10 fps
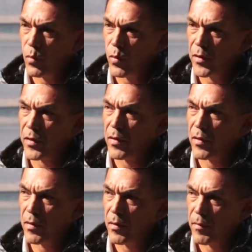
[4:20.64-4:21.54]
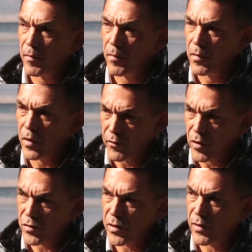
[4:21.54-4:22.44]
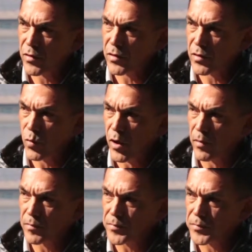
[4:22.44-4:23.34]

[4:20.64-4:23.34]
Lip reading: with Governor Stevens as well.